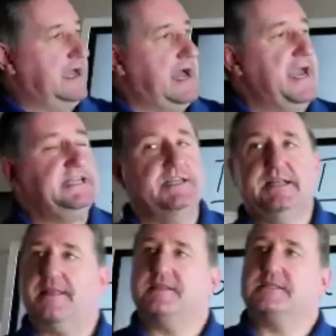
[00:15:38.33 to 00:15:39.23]

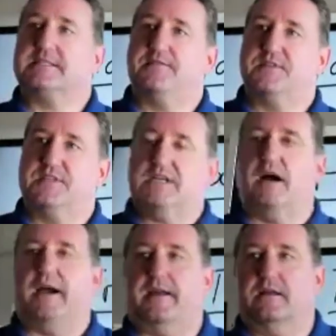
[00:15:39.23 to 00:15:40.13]

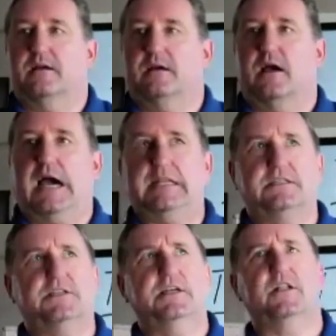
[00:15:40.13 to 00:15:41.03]
1879
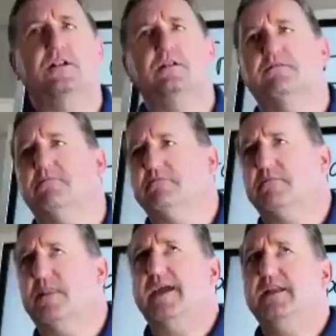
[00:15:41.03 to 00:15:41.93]
until
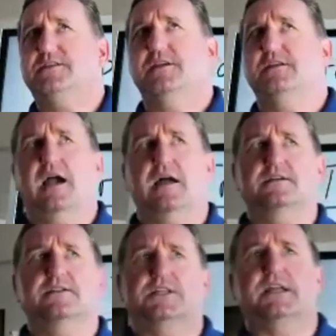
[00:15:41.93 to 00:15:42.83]

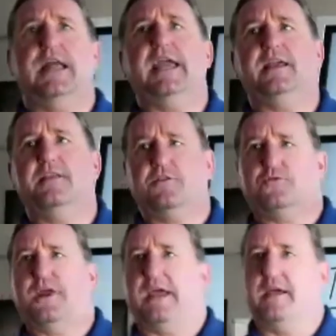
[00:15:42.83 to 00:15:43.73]

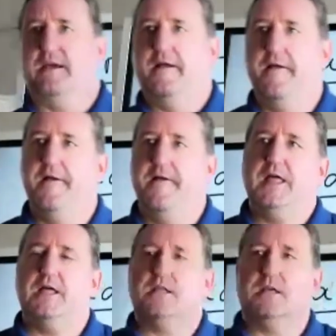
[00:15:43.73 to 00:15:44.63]
1983,
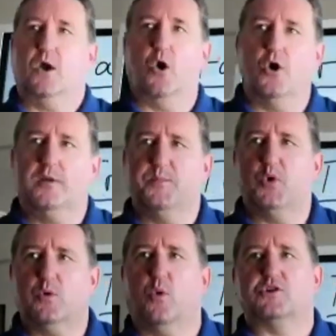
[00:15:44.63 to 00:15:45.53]
the order
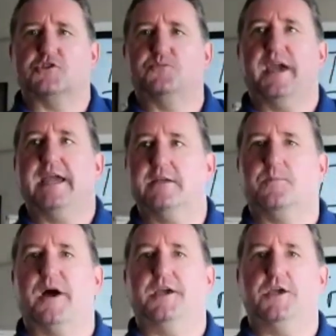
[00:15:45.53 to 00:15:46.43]
book was made
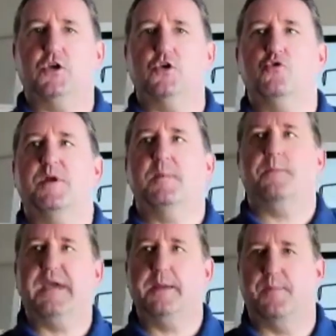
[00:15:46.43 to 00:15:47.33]
by human
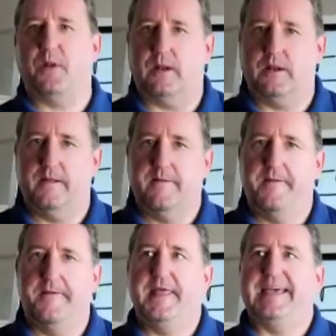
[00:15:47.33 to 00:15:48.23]
people.
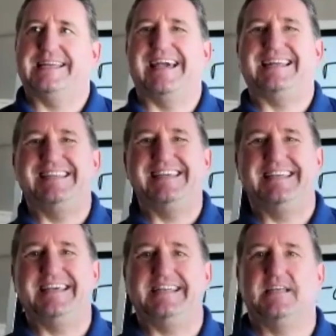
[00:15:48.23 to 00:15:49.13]
They did
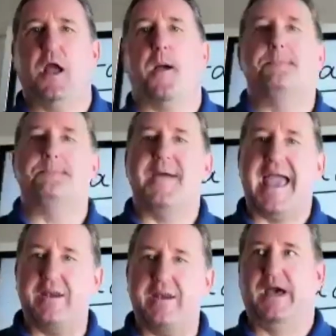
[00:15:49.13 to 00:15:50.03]
it
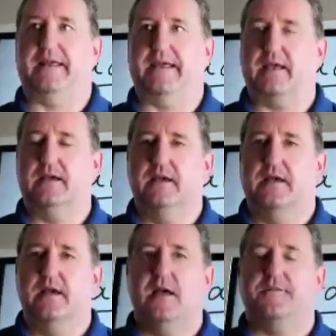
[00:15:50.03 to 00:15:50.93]
manually.
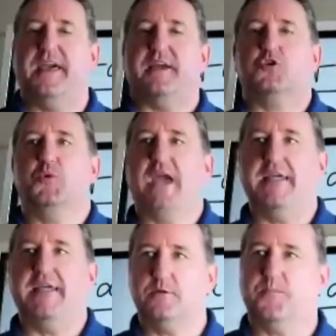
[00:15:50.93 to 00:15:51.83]
They
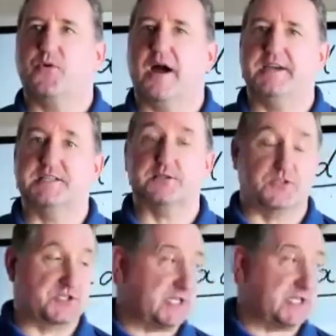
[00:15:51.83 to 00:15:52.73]
created a price,
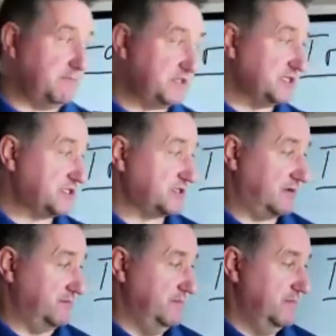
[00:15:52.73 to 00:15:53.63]
the same
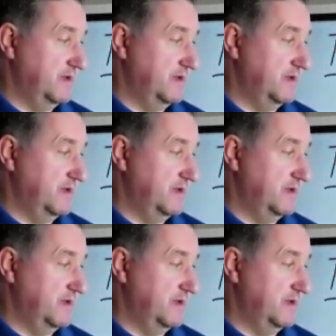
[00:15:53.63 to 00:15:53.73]
system,